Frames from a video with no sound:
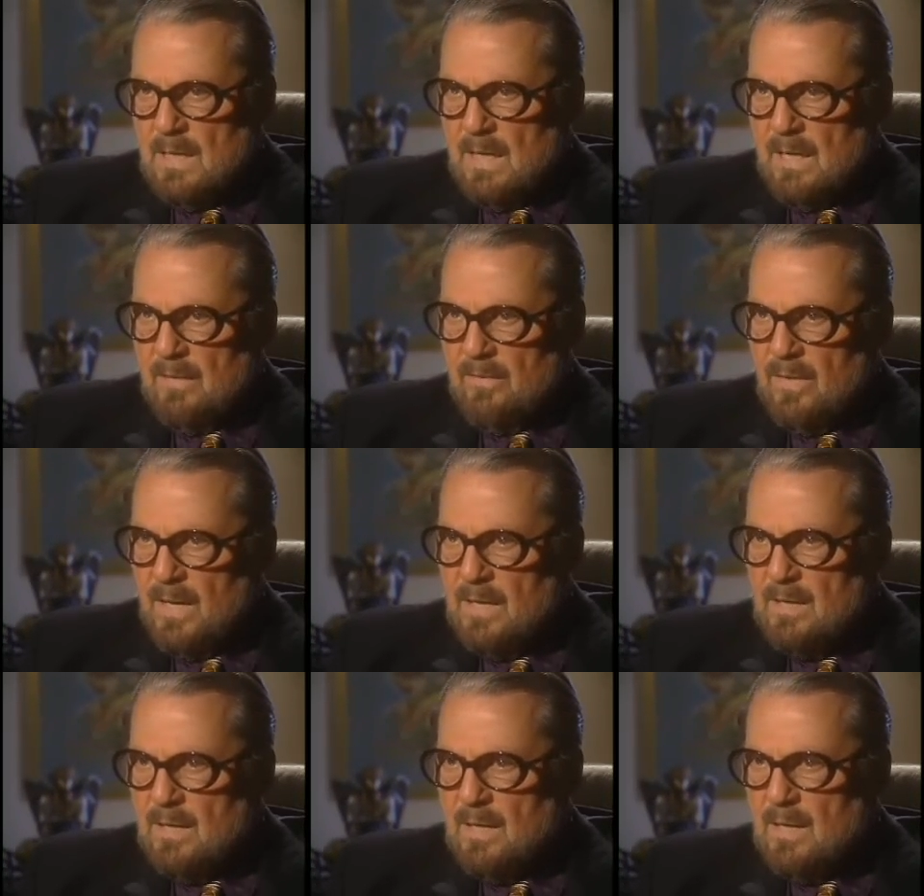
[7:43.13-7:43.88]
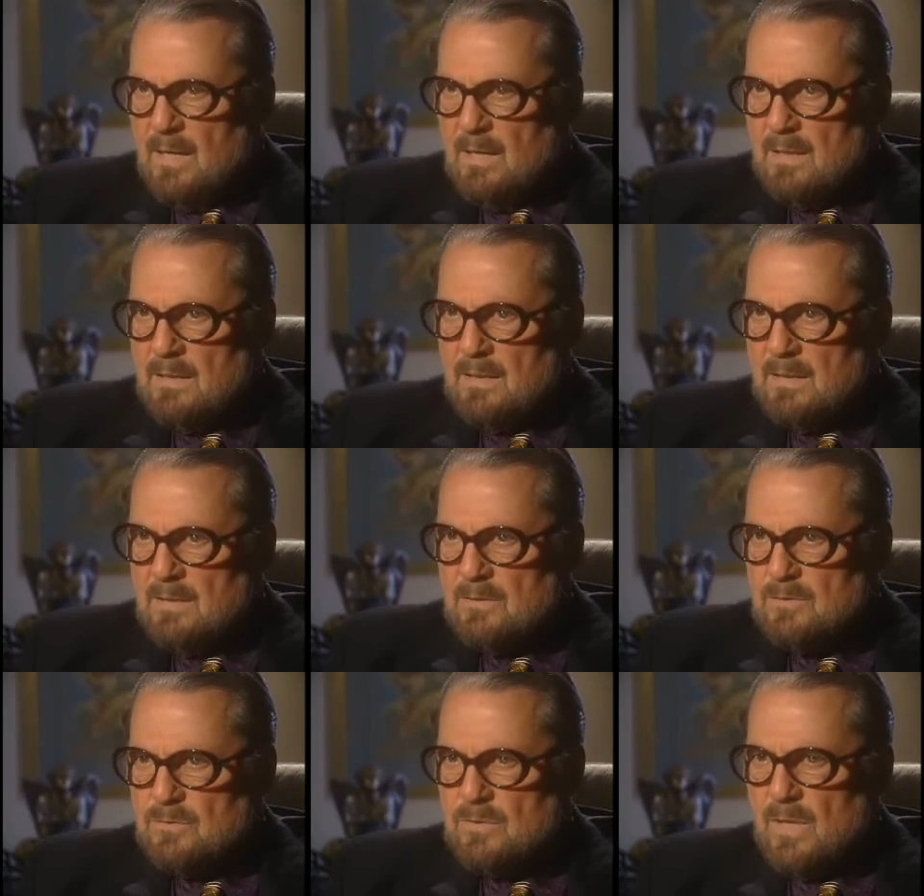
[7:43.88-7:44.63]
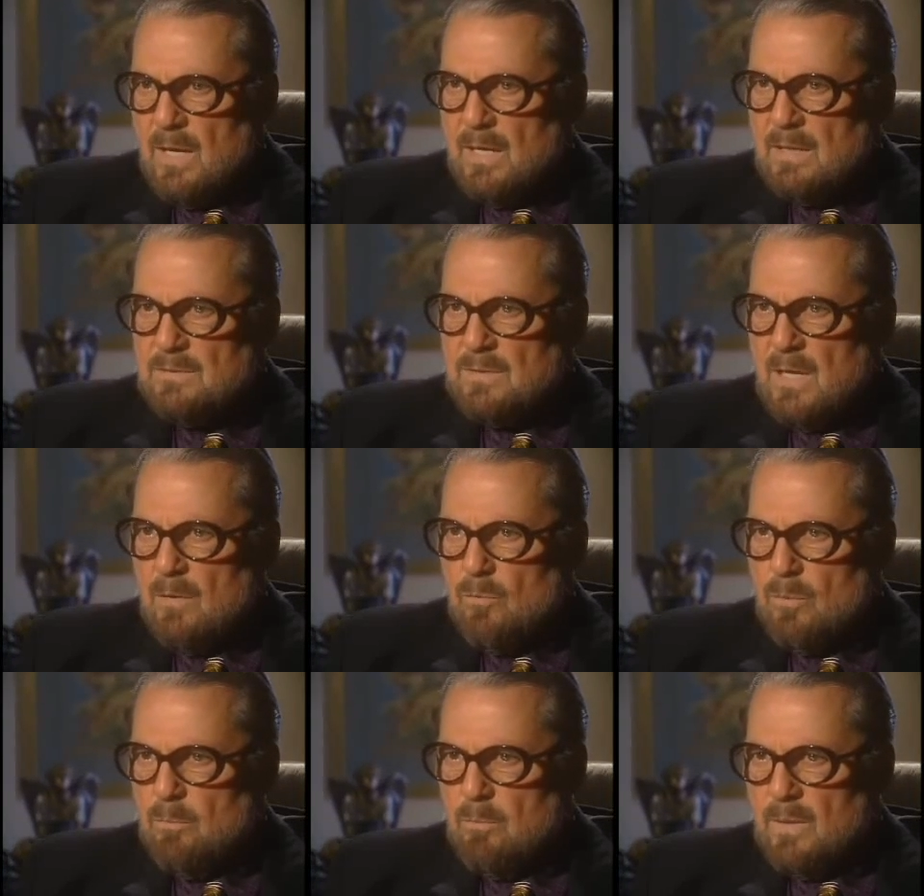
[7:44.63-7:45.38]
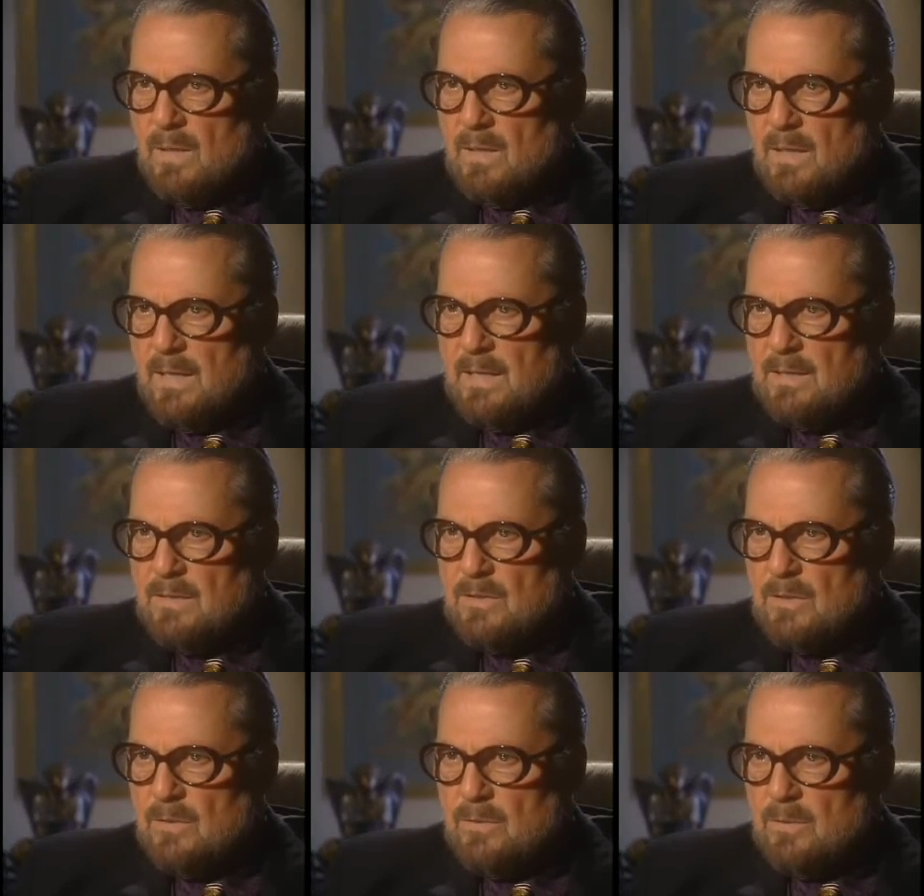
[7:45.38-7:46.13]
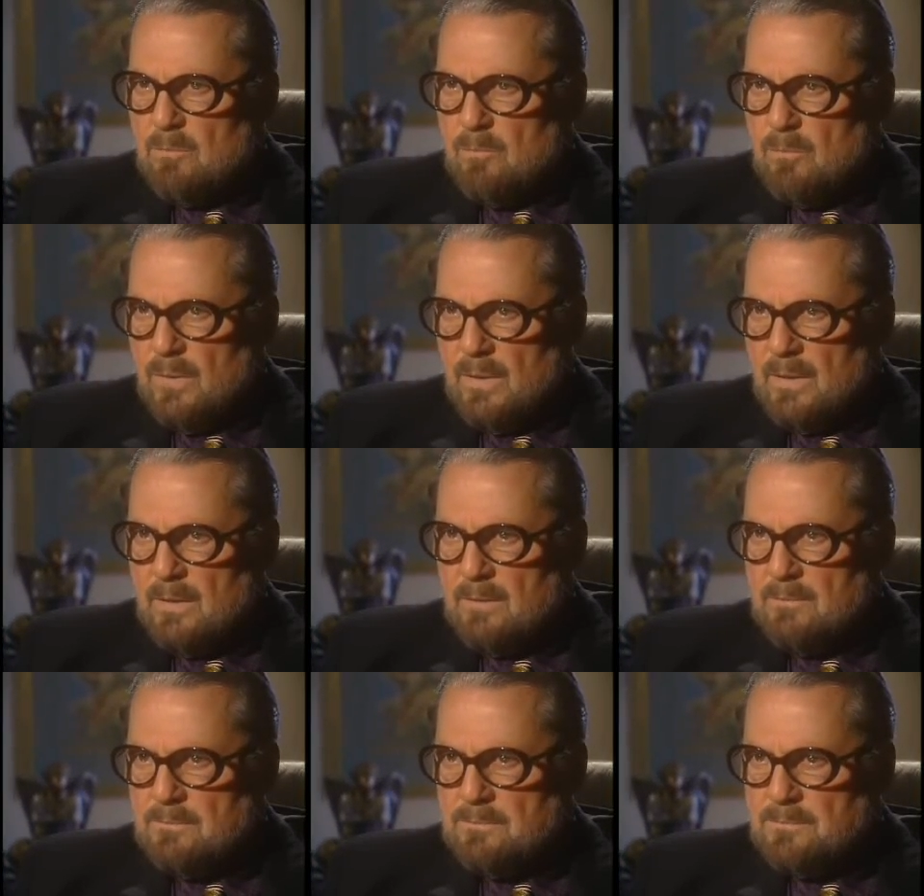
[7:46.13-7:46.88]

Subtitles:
And that night is, as I would be laying there in bed,